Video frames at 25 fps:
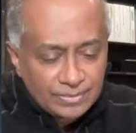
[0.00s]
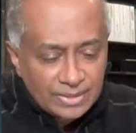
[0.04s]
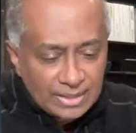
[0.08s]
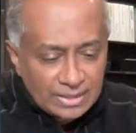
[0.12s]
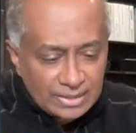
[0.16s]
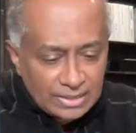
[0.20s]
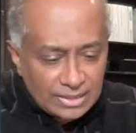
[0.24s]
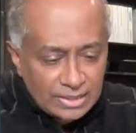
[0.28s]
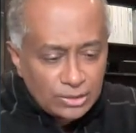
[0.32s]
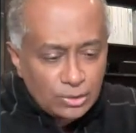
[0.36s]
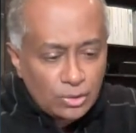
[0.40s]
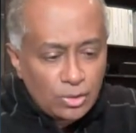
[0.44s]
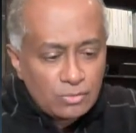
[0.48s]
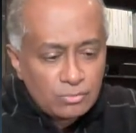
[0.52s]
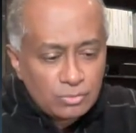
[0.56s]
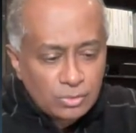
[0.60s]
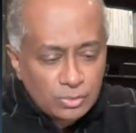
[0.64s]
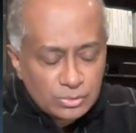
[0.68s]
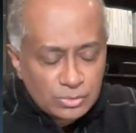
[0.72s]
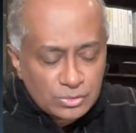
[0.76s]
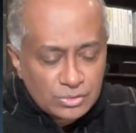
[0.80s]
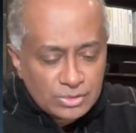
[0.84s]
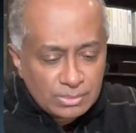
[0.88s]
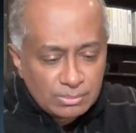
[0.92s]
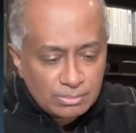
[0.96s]
lay off all
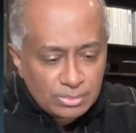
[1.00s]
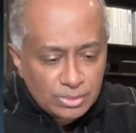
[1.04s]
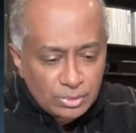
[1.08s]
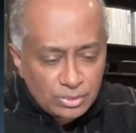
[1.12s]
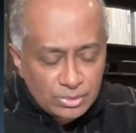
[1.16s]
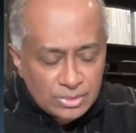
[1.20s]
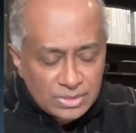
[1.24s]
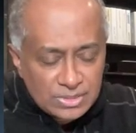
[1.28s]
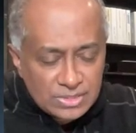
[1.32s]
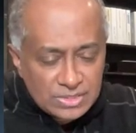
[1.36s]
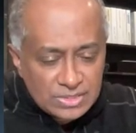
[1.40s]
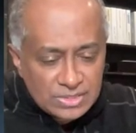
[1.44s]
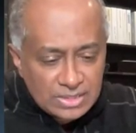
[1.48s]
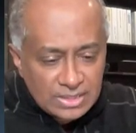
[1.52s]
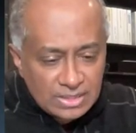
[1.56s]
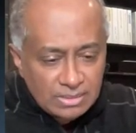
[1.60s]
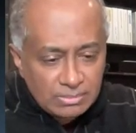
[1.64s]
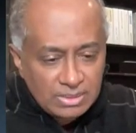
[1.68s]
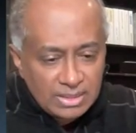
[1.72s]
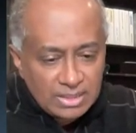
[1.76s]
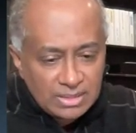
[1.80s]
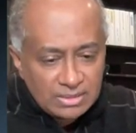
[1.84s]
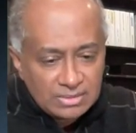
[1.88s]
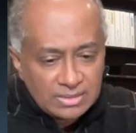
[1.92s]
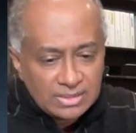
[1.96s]
those employees, they
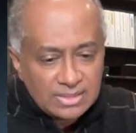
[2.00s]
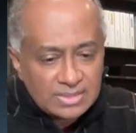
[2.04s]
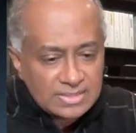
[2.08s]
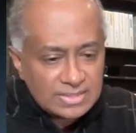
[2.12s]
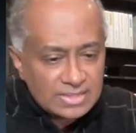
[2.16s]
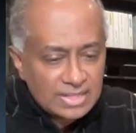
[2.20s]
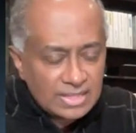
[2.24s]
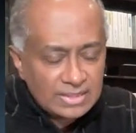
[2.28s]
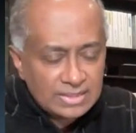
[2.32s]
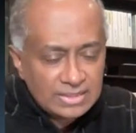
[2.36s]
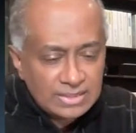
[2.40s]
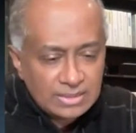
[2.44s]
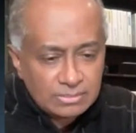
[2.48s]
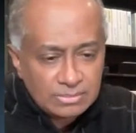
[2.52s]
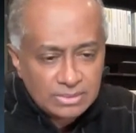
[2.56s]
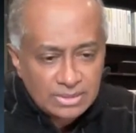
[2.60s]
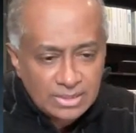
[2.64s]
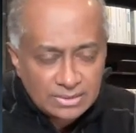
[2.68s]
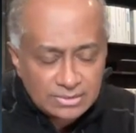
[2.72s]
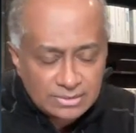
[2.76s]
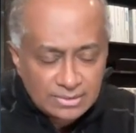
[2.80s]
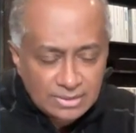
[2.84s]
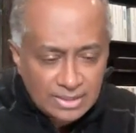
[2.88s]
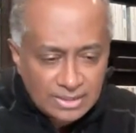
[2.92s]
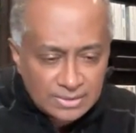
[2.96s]
may reassign them in
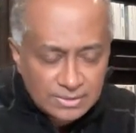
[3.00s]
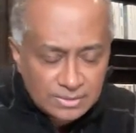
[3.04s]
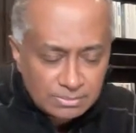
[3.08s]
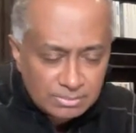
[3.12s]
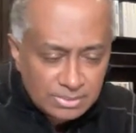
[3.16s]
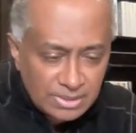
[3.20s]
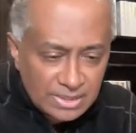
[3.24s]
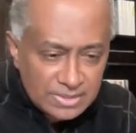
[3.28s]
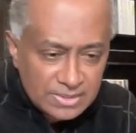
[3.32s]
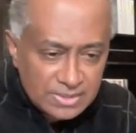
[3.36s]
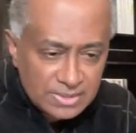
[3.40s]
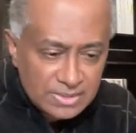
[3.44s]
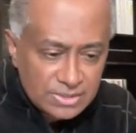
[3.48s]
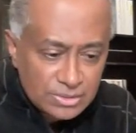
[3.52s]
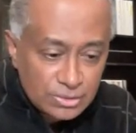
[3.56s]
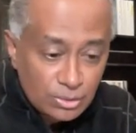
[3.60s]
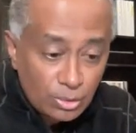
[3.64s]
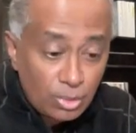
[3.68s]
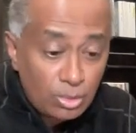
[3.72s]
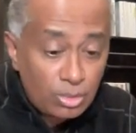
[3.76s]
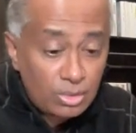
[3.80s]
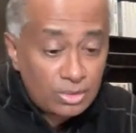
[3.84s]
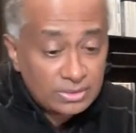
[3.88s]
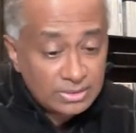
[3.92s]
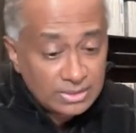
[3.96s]
other places,
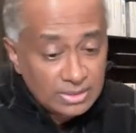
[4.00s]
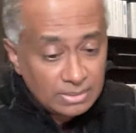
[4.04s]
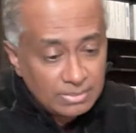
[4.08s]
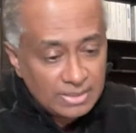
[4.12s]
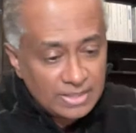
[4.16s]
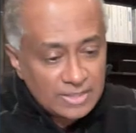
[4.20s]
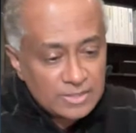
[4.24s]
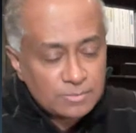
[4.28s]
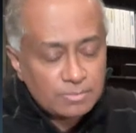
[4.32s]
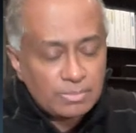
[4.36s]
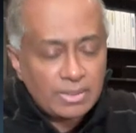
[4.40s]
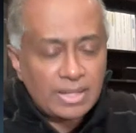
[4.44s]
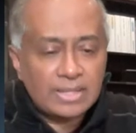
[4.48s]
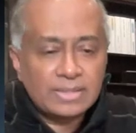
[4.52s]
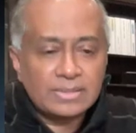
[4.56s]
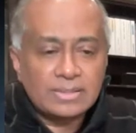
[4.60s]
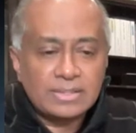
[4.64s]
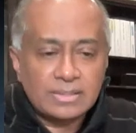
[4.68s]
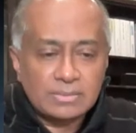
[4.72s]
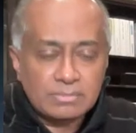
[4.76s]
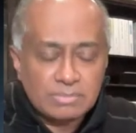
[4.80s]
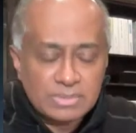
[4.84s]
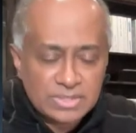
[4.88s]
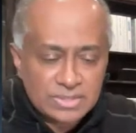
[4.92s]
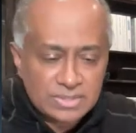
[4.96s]
or they may expand
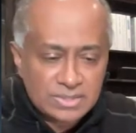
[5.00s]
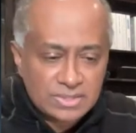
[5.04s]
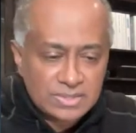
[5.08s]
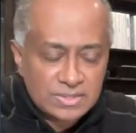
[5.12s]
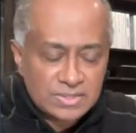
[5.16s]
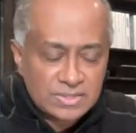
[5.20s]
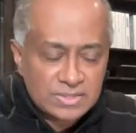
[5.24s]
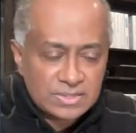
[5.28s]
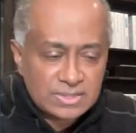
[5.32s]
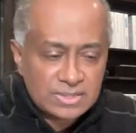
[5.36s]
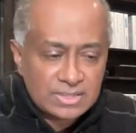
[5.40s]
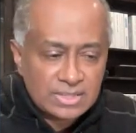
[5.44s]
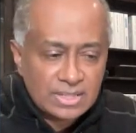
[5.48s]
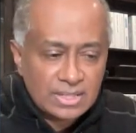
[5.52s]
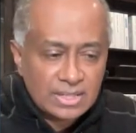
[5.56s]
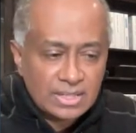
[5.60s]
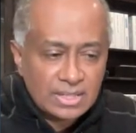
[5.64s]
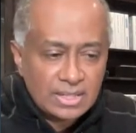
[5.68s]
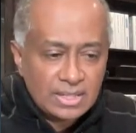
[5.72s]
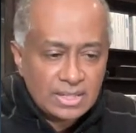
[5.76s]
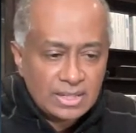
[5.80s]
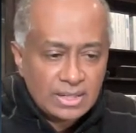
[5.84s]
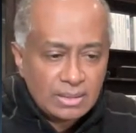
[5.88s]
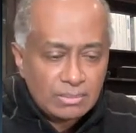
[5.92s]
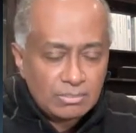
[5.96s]
their business
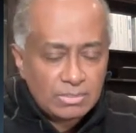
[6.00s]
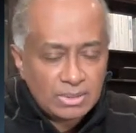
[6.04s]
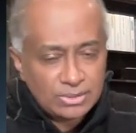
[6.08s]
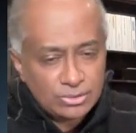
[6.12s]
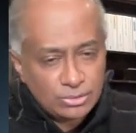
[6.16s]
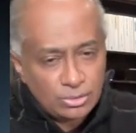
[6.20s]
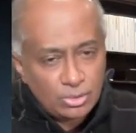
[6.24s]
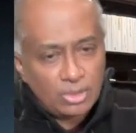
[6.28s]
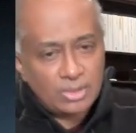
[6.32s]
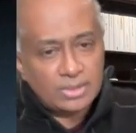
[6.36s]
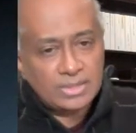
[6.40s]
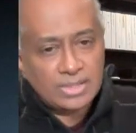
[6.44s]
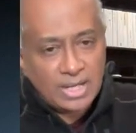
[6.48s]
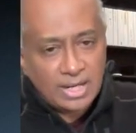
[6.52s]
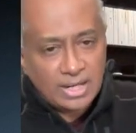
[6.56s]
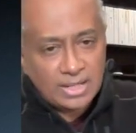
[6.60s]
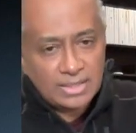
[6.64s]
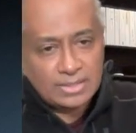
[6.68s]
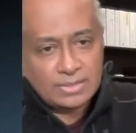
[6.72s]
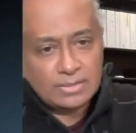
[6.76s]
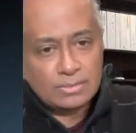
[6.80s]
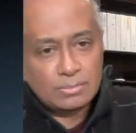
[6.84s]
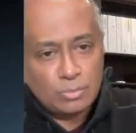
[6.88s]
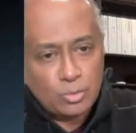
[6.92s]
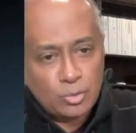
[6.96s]
but not
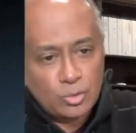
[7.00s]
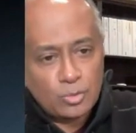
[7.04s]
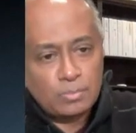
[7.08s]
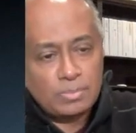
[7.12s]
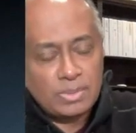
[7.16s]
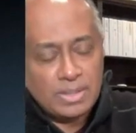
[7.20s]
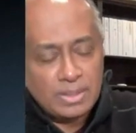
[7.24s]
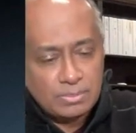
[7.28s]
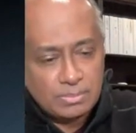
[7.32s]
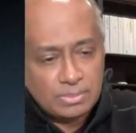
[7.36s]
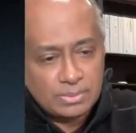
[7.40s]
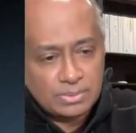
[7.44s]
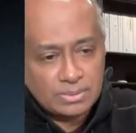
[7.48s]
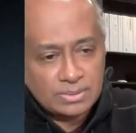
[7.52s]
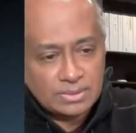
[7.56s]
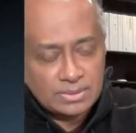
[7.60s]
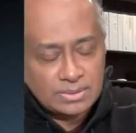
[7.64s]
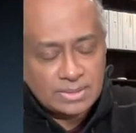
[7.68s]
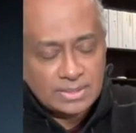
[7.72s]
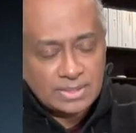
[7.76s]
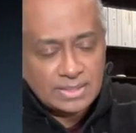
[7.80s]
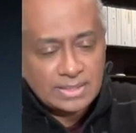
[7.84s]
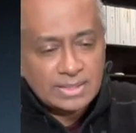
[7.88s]
hire more people.